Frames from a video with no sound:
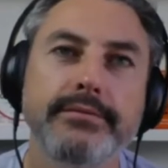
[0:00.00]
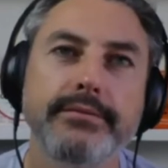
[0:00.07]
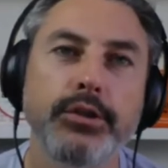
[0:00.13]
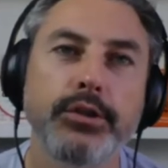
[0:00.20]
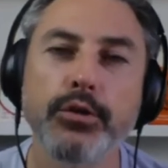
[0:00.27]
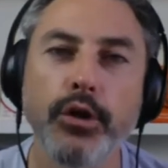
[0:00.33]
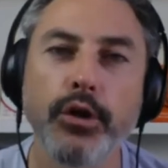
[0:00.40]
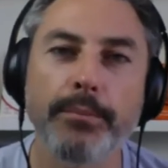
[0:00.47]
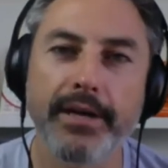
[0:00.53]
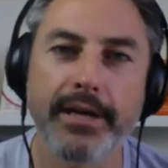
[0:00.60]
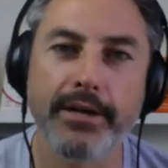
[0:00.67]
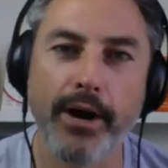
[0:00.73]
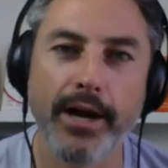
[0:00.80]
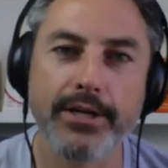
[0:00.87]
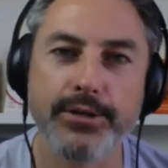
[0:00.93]
you're not being
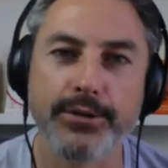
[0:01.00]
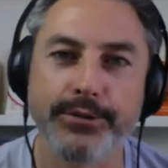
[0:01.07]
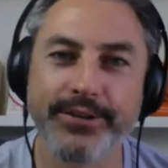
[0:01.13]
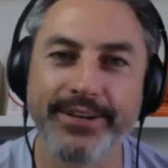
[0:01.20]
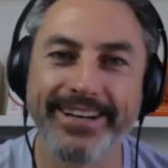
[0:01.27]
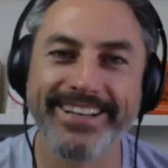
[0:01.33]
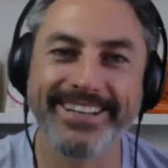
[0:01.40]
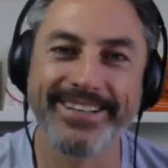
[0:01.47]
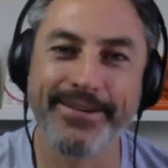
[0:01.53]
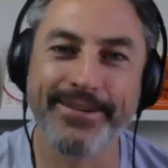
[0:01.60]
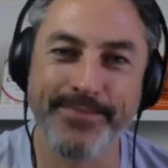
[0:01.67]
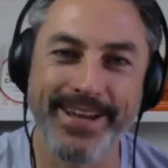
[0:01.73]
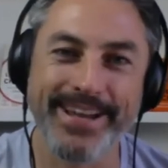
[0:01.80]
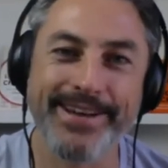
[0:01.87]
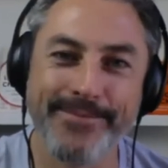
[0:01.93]
rational. Right? You're
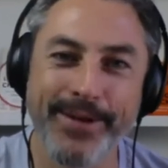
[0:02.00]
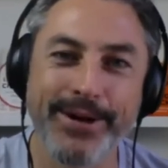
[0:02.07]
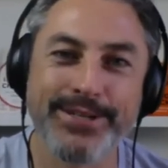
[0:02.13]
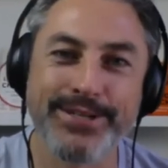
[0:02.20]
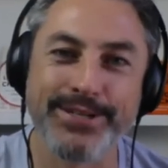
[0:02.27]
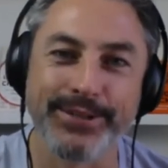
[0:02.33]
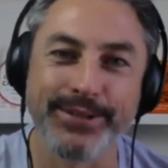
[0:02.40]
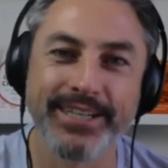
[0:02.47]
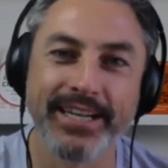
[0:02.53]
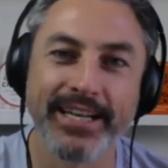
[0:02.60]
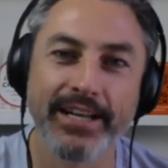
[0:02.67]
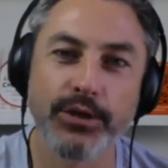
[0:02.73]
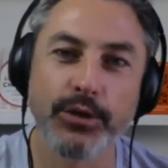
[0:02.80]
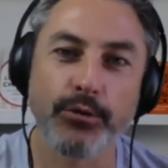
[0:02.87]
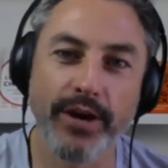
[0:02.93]
being emotional.
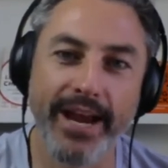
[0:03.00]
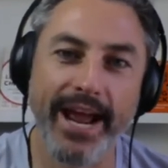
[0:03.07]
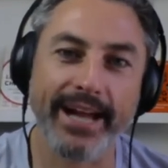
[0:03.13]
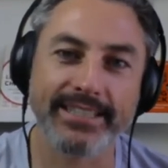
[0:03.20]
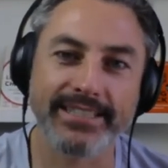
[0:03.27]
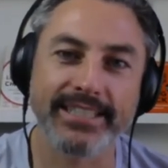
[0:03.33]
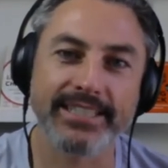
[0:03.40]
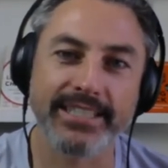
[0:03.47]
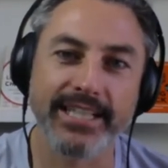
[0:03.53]
You're reacting to